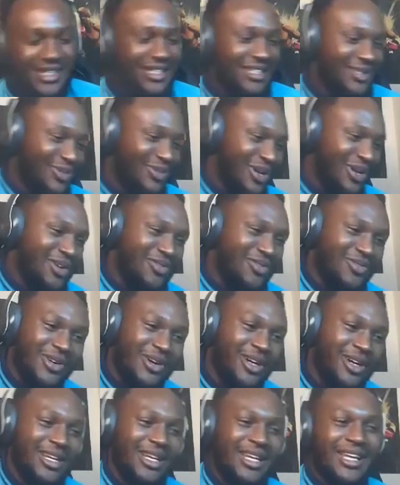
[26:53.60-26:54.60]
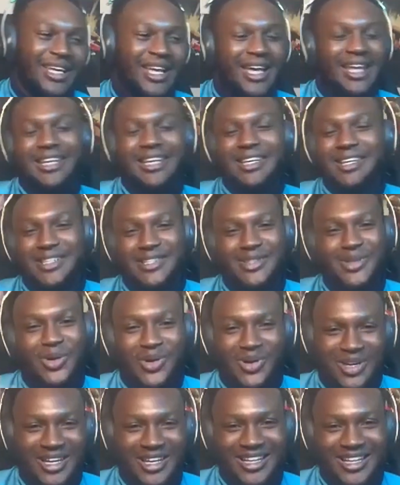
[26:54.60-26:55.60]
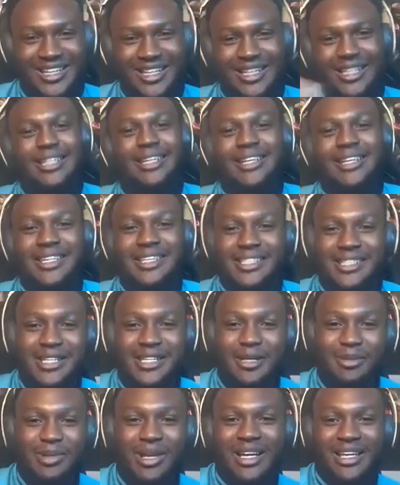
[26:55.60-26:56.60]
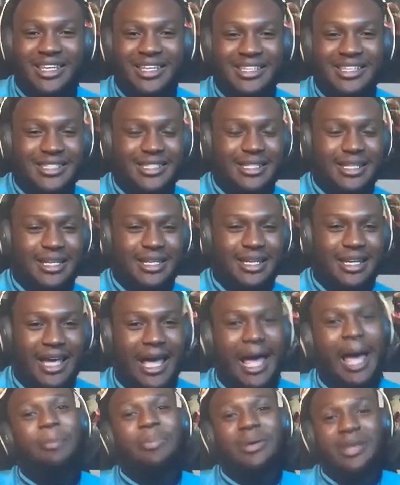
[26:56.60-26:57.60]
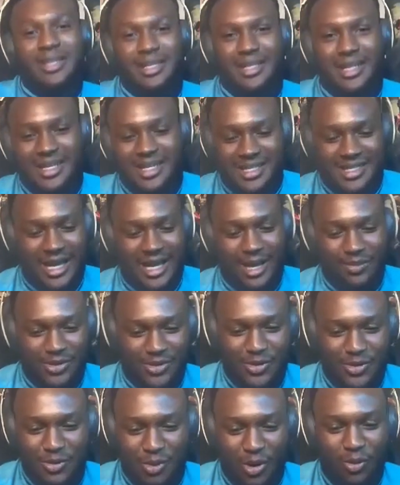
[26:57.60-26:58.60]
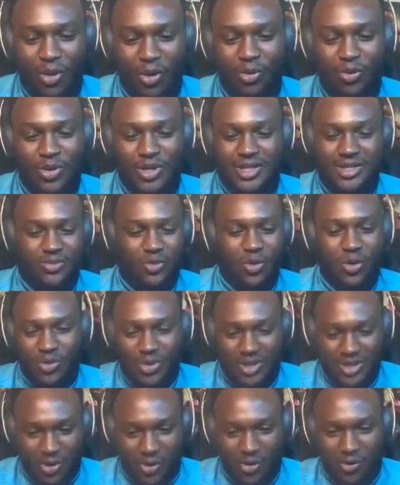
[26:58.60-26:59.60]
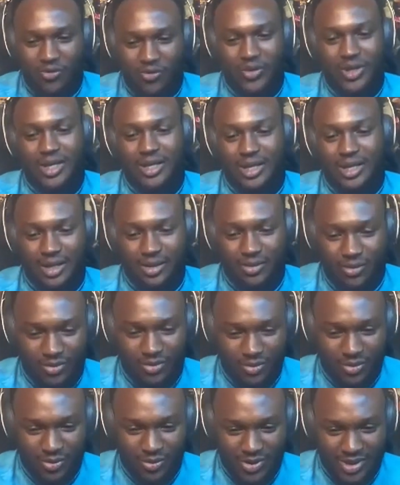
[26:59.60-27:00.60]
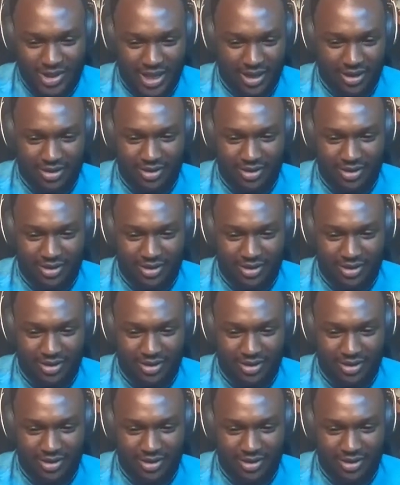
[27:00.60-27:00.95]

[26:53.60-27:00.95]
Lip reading: this, whatever, and it doesn't seem like it's happening anytime soon. But what was the whole thing there? What was that?